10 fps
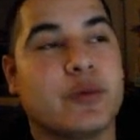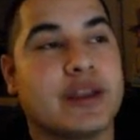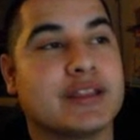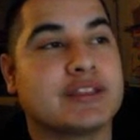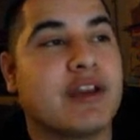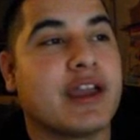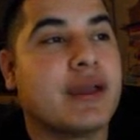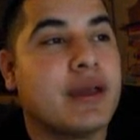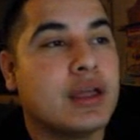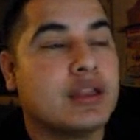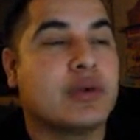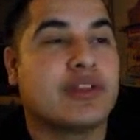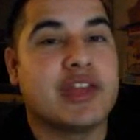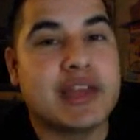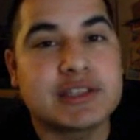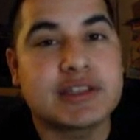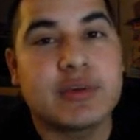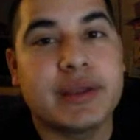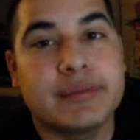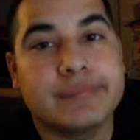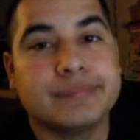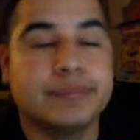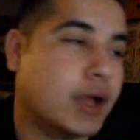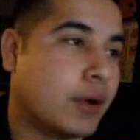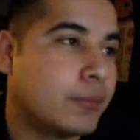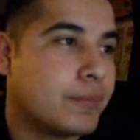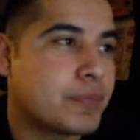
winning this fight. Do I think he's going to win it? No.